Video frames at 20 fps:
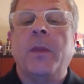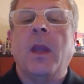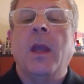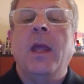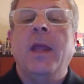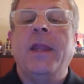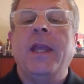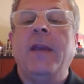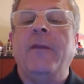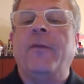
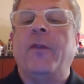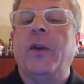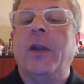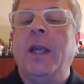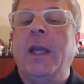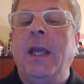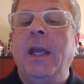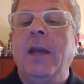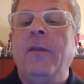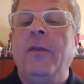they
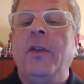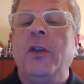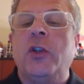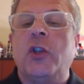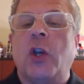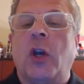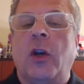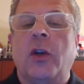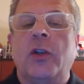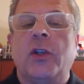forgive the
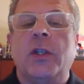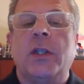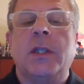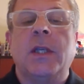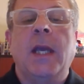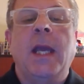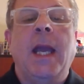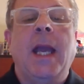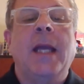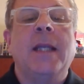charges
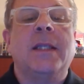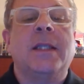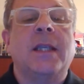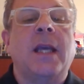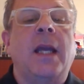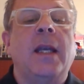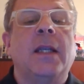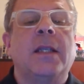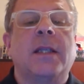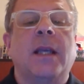and
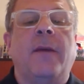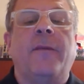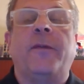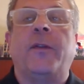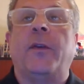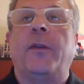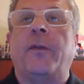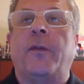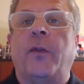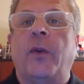sign us up
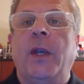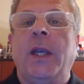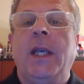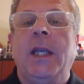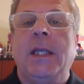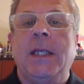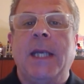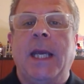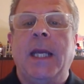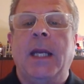for free
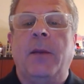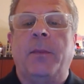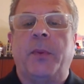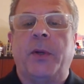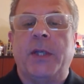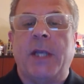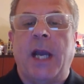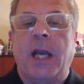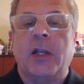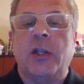data
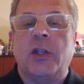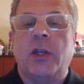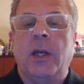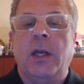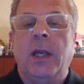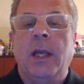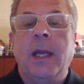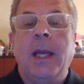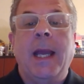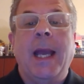
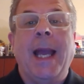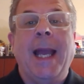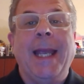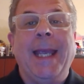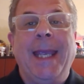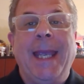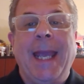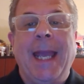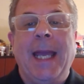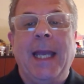protection.
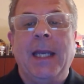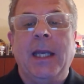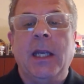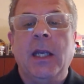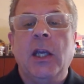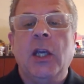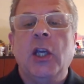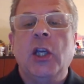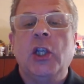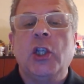Again,
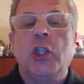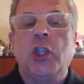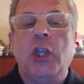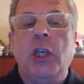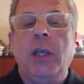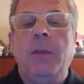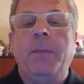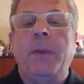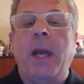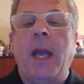
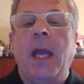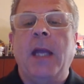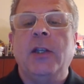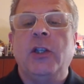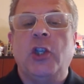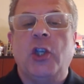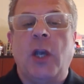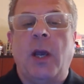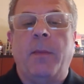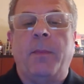sheep and
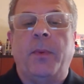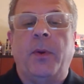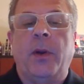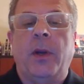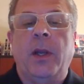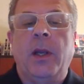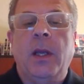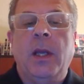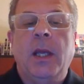shepherd.